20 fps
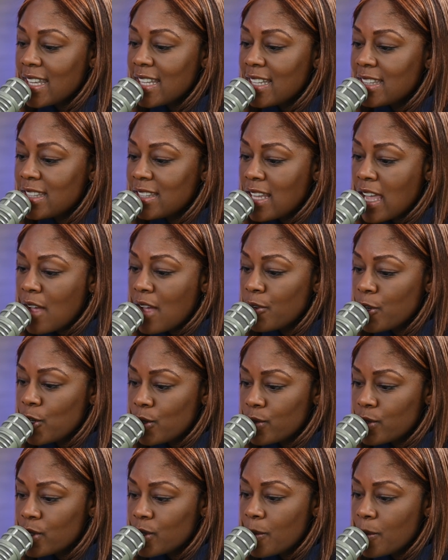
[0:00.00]

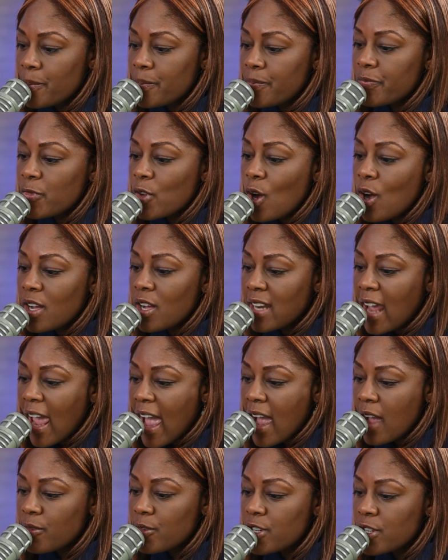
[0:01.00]
levels, on
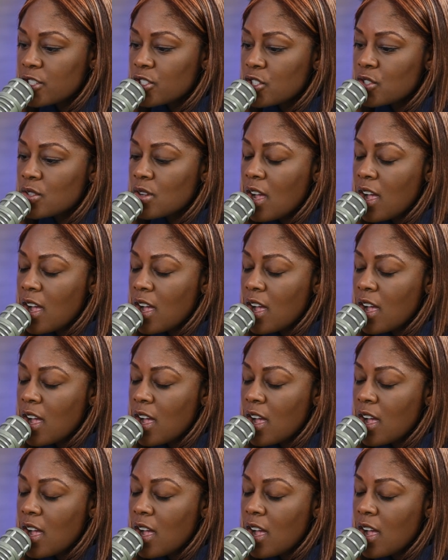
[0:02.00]
average,